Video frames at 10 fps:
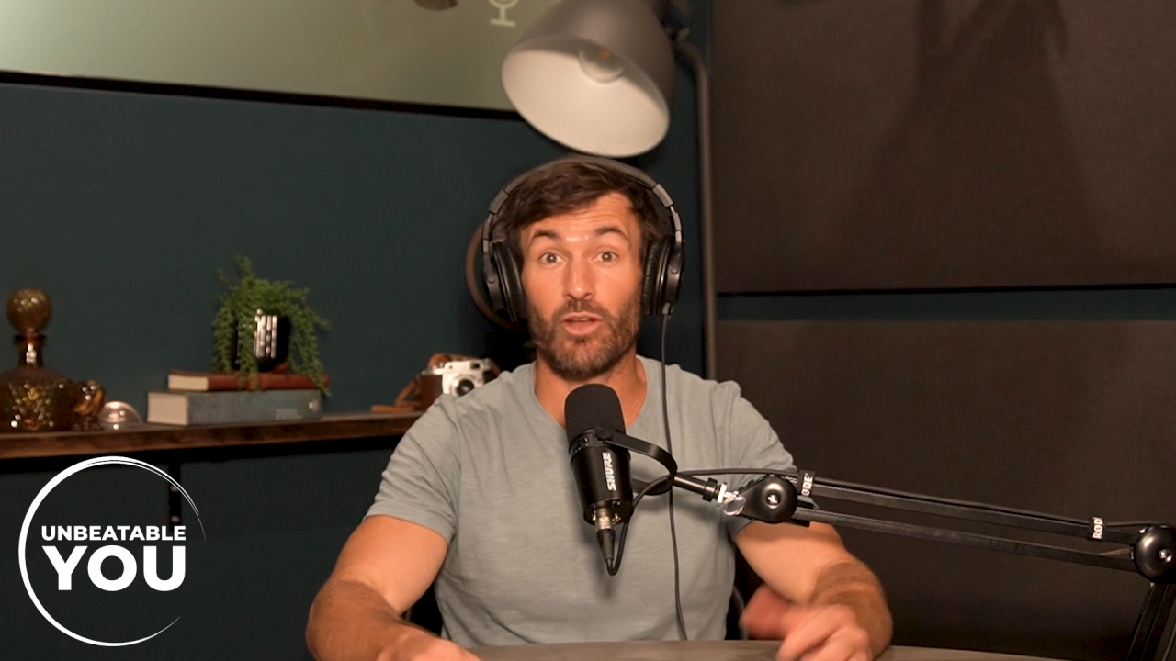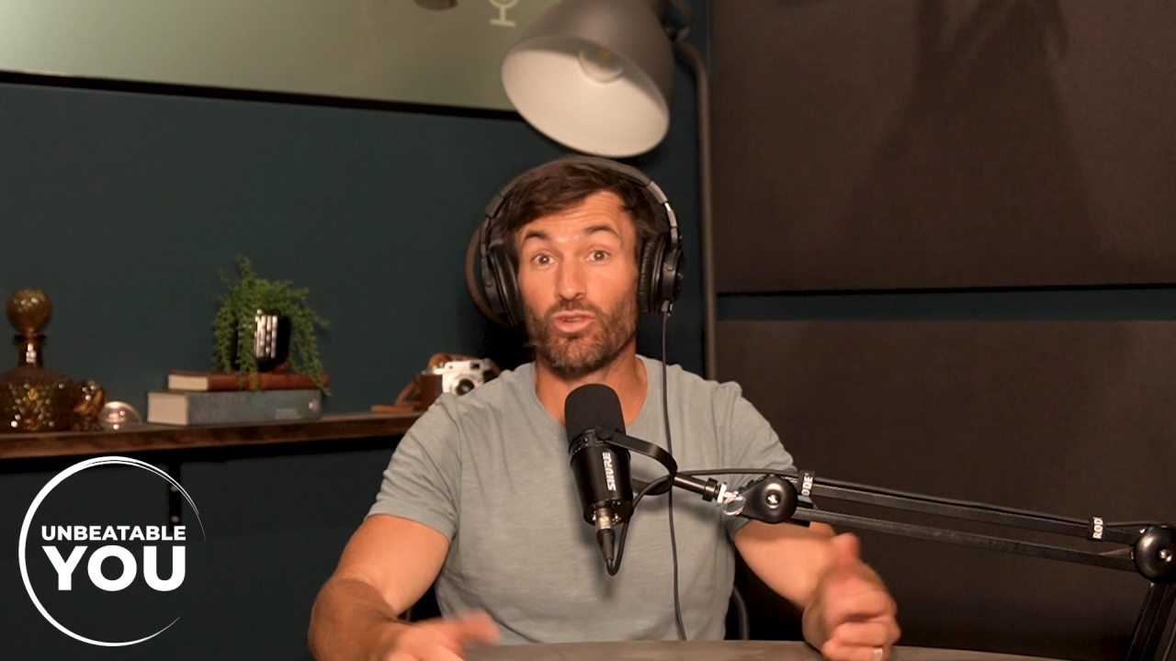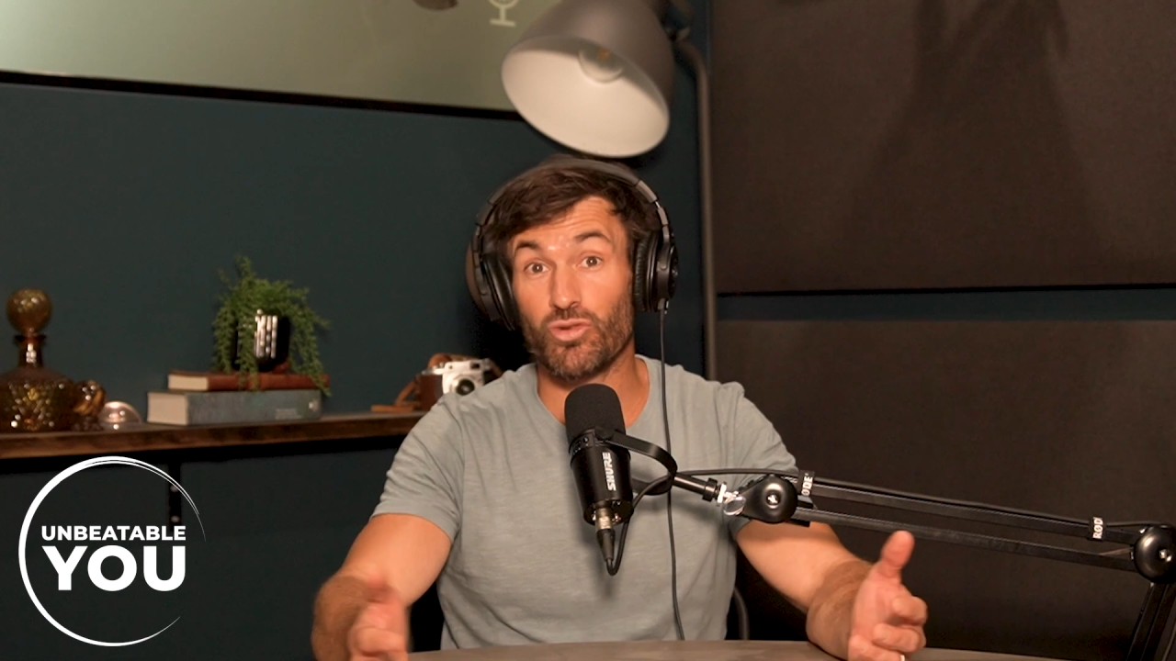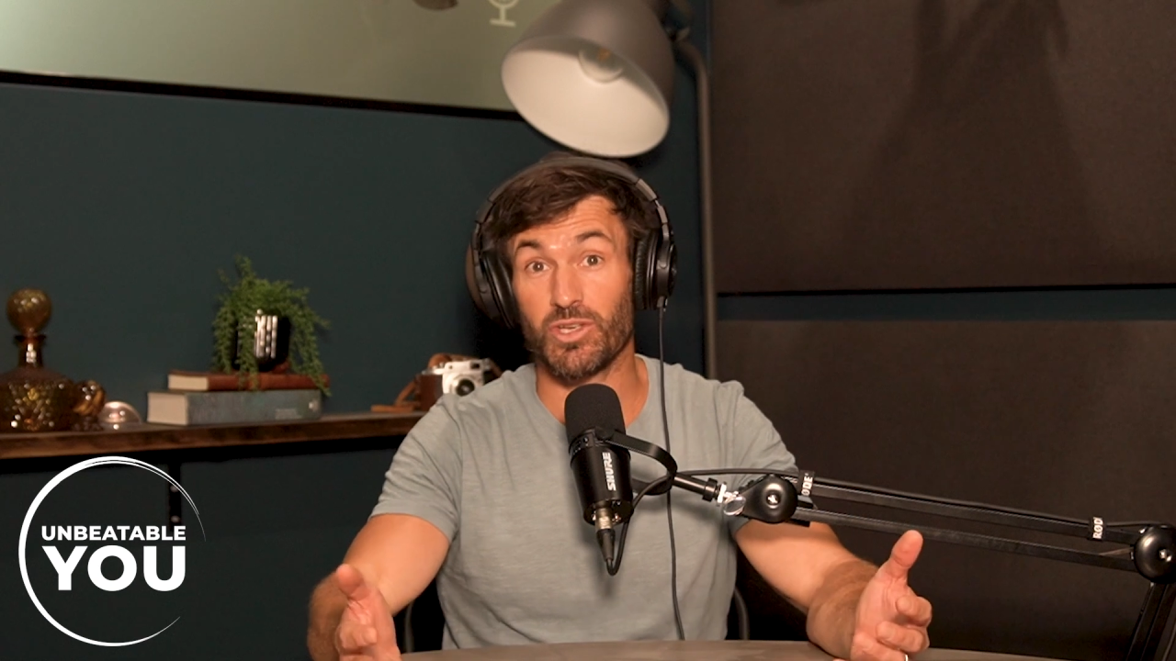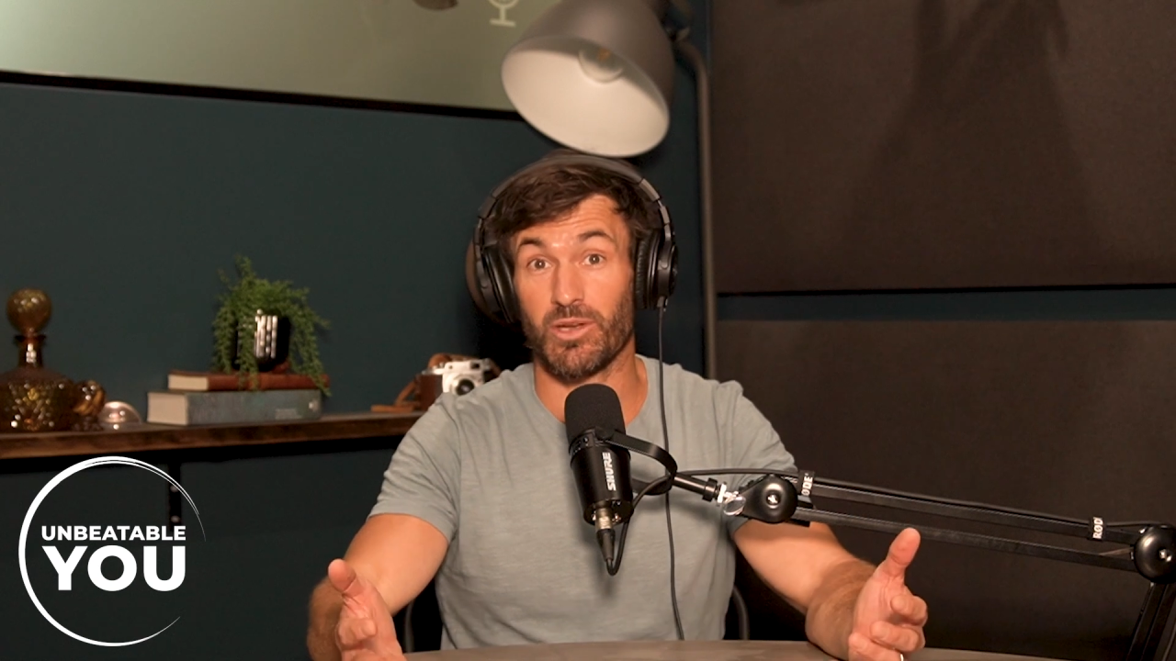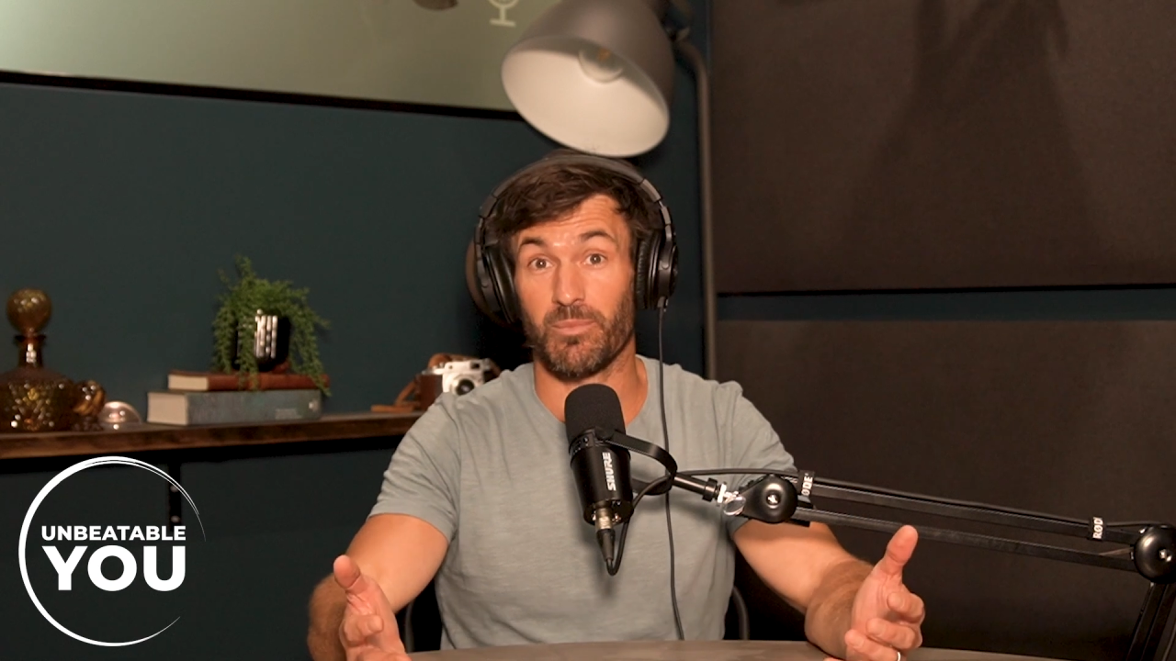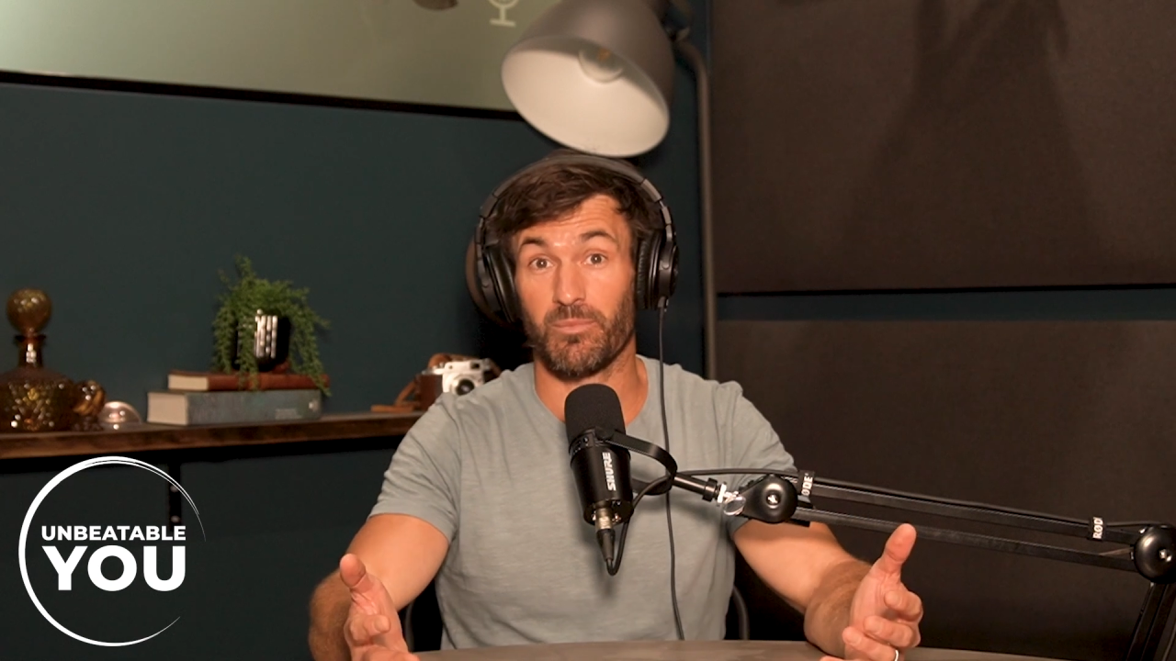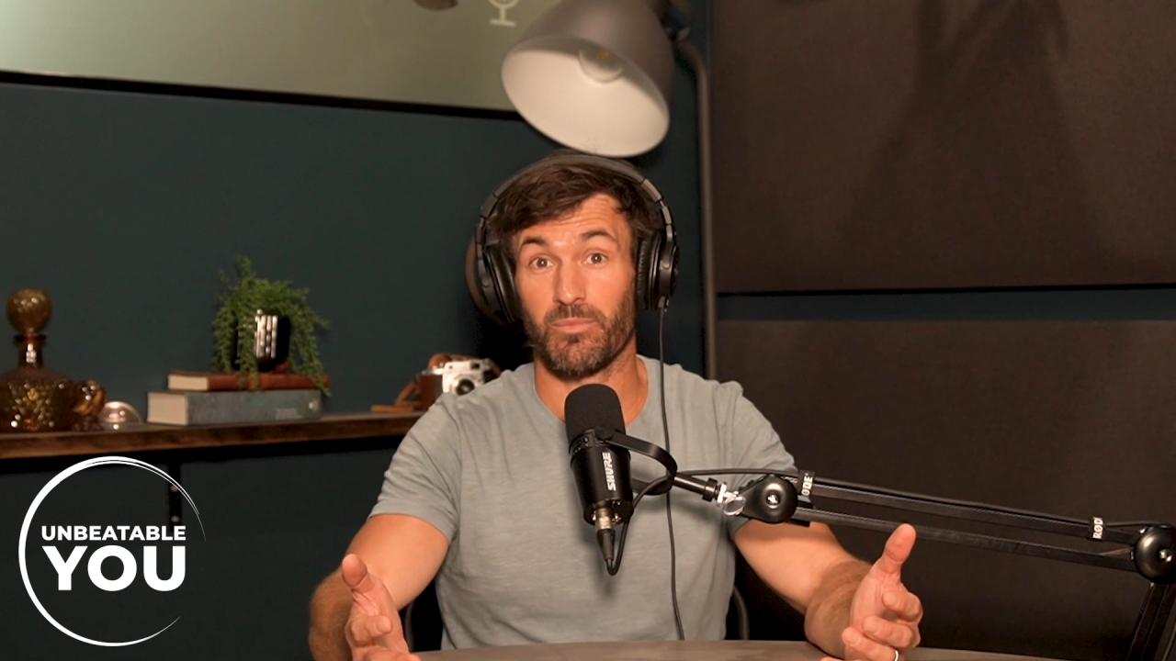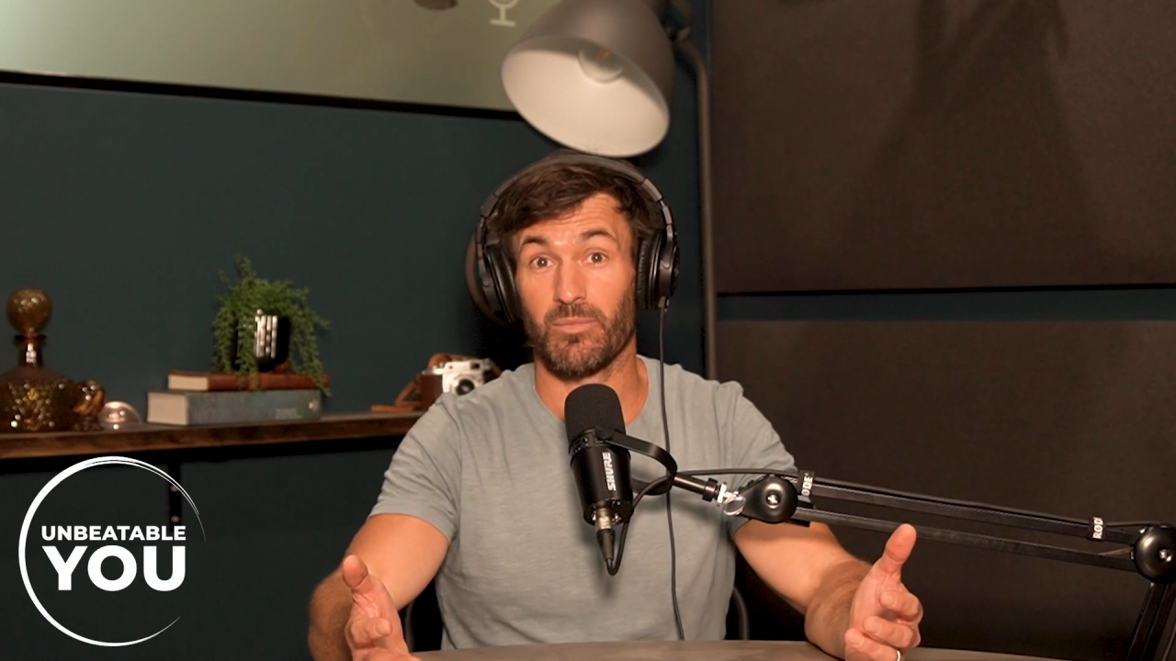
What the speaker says: our nutrition.